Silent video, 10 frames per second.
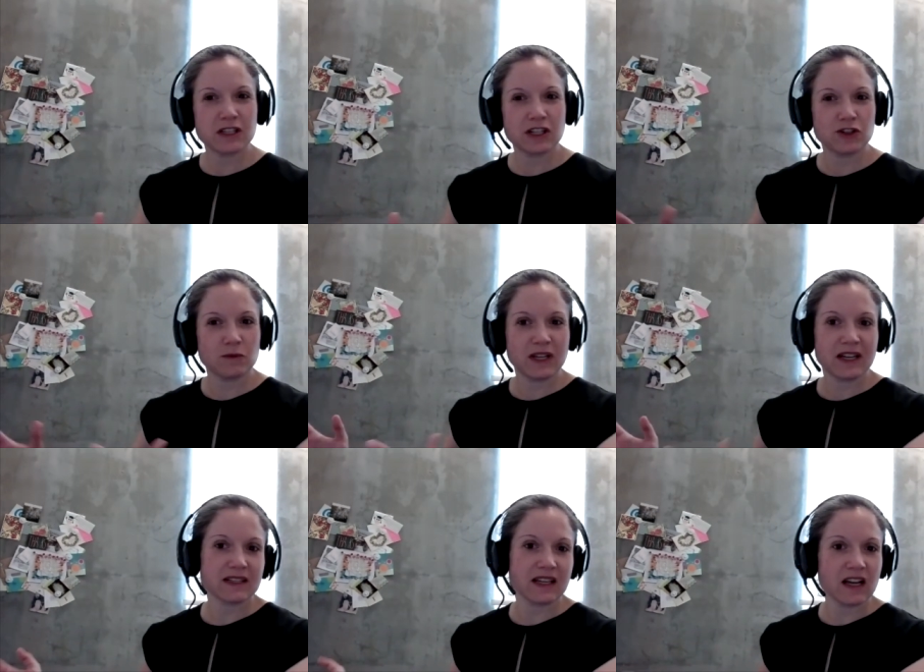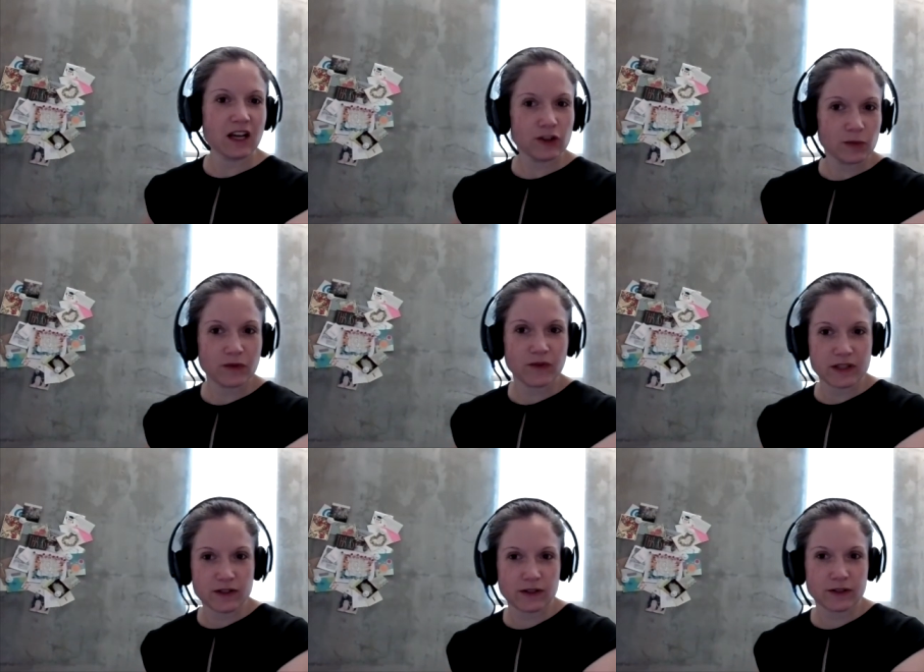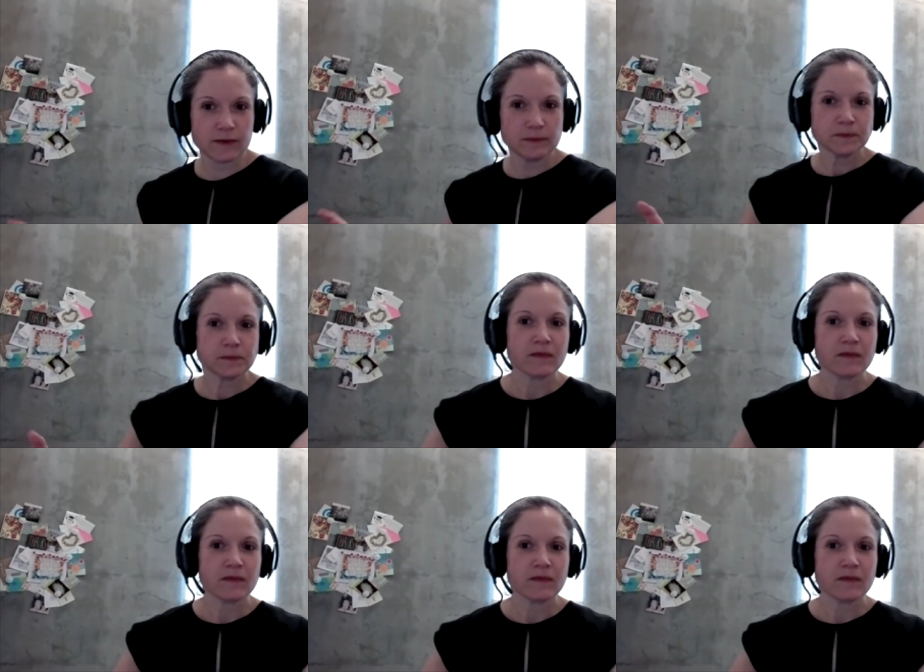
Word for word: they should be asking other professors